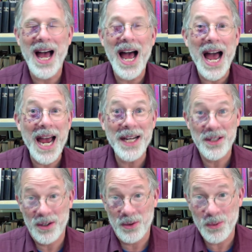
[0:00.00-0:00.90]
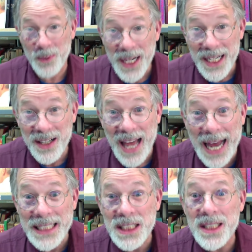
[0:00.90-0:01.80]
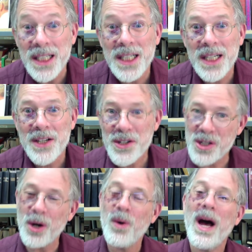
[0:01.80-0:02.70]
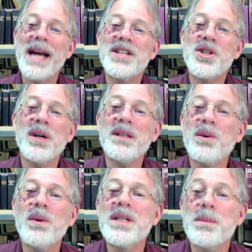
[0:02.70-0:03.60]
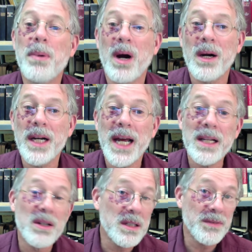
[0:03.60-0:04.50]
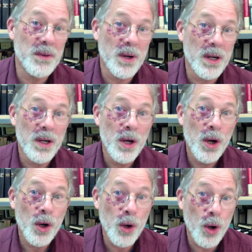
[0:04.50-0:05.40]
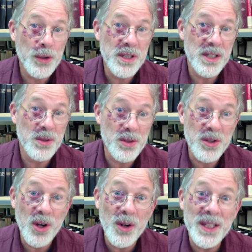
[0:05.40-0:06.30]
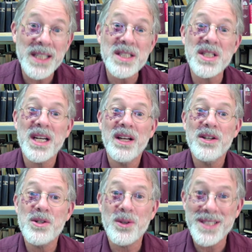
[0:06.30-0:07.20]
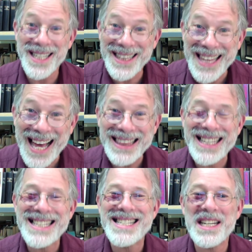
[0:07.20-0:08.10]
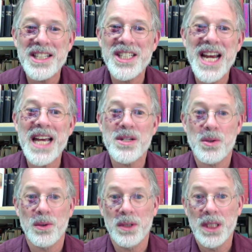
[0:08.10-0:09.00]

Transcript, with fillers: I don't read Latin, so I took the words apart and looked for "constitutiones Societatis Jesu.